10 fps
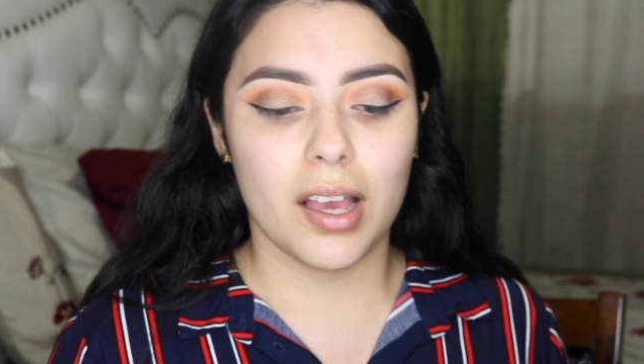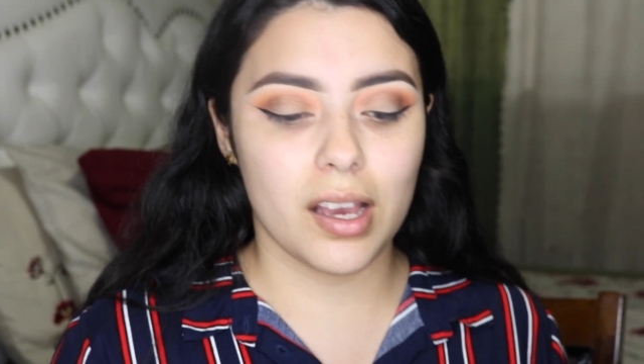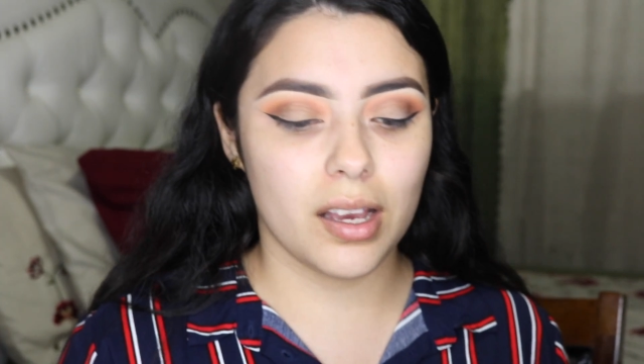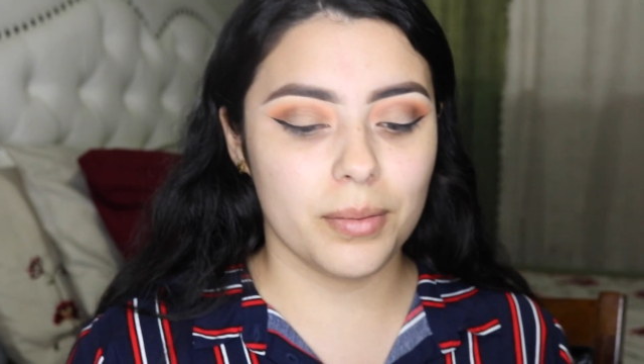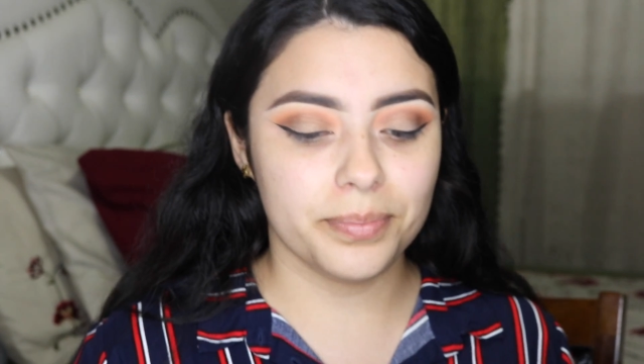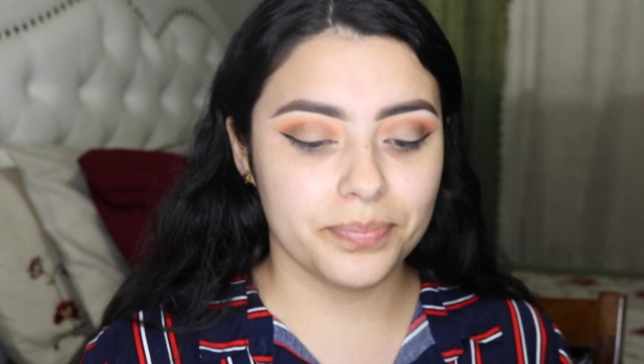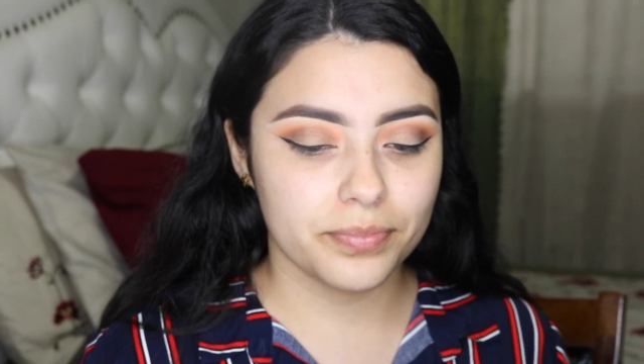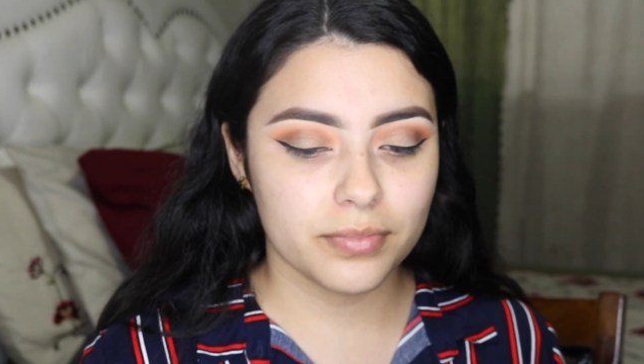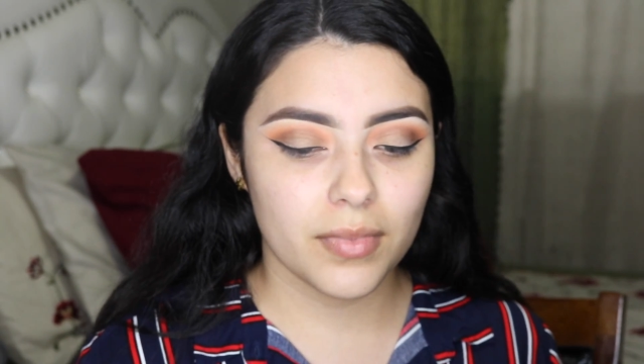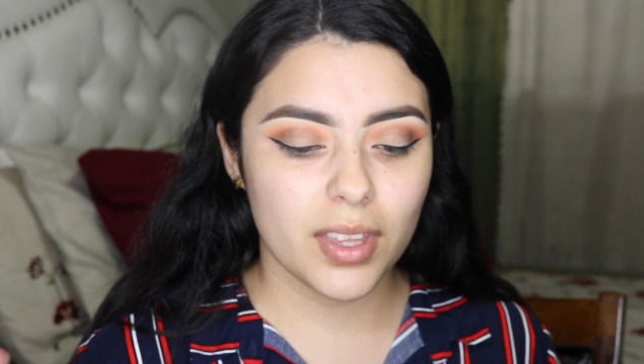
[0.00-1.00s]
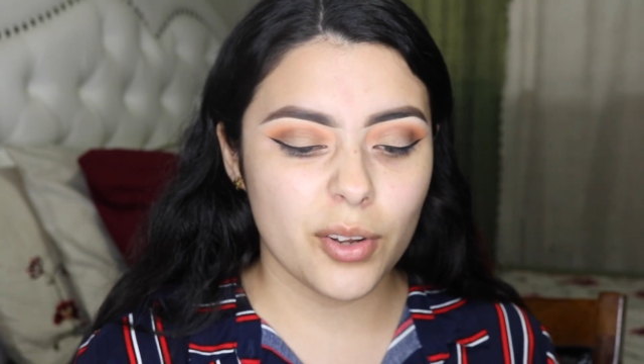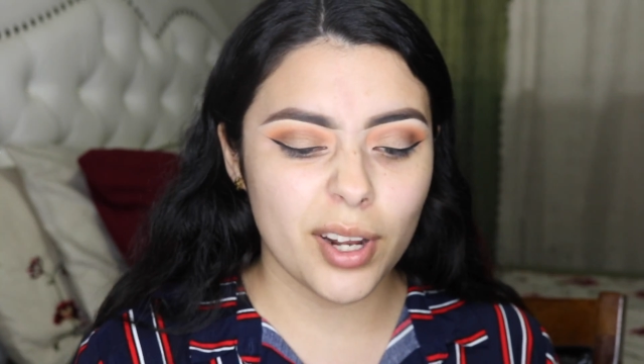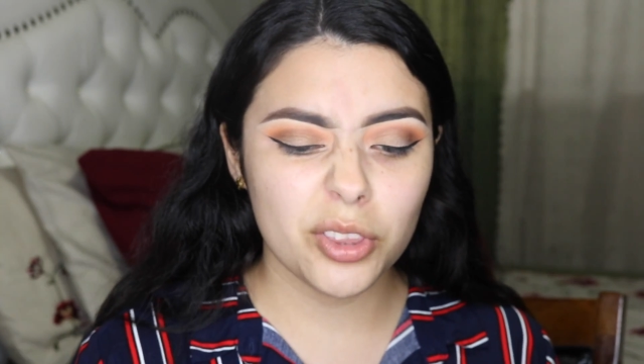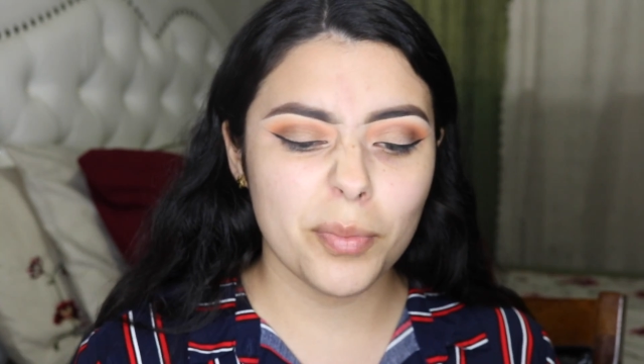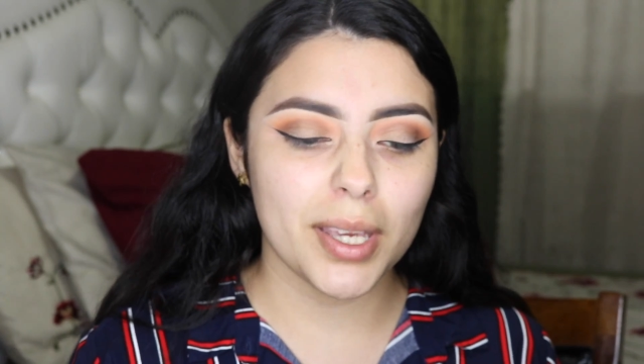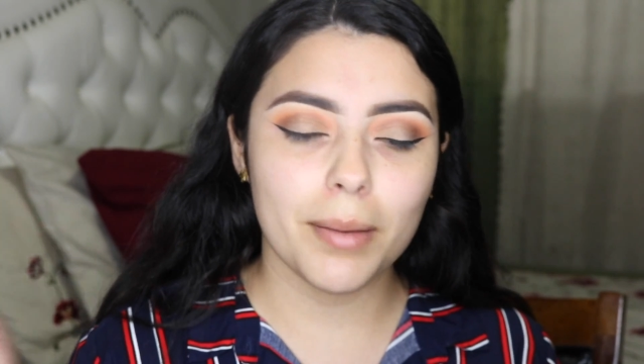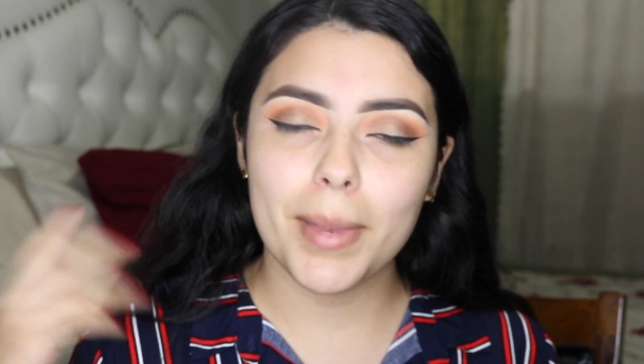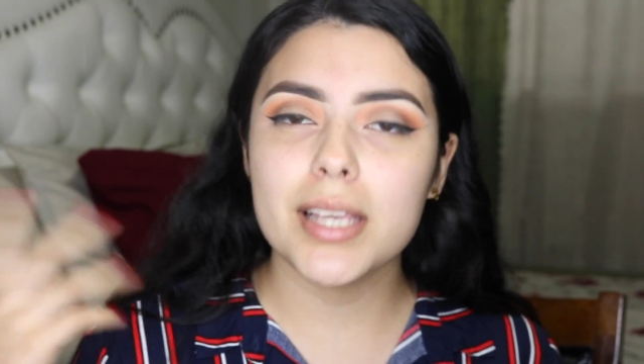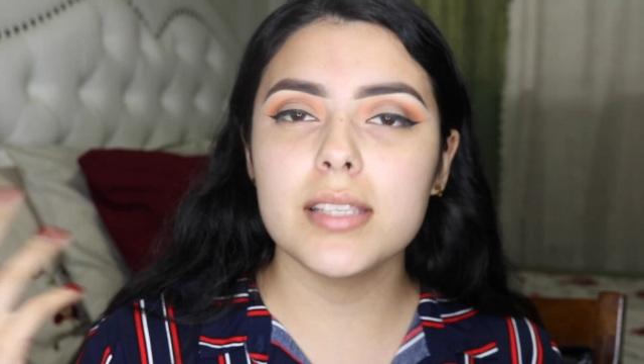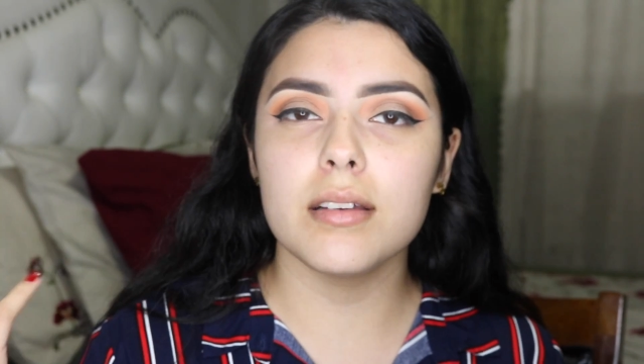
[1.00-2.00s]
You don't have to make a
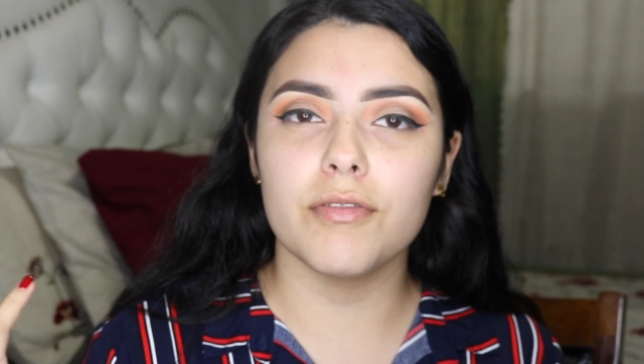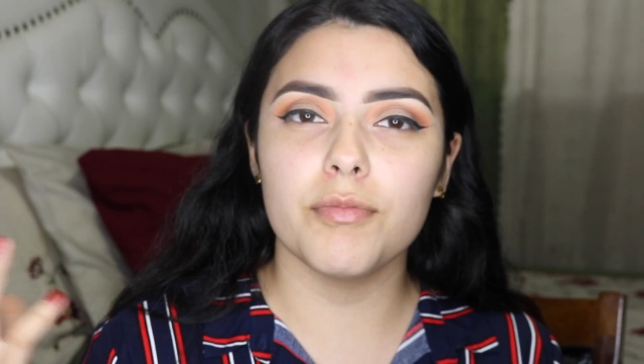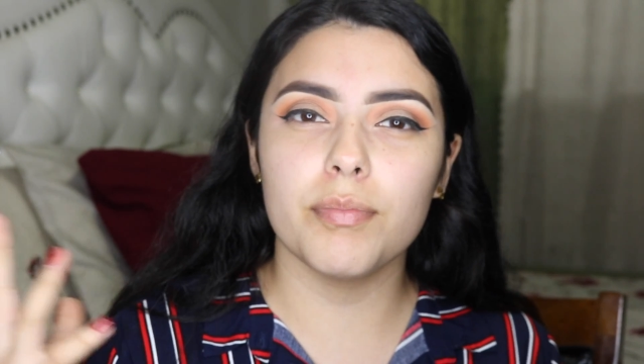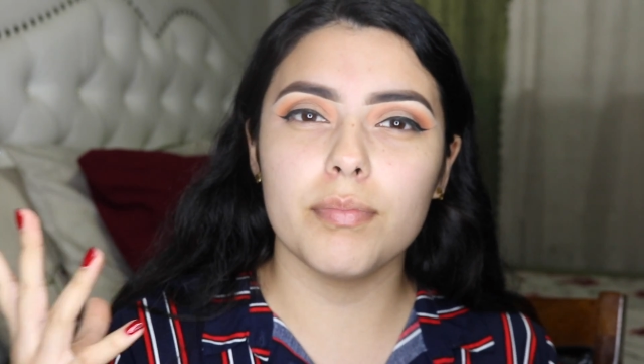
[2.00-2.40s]
mess of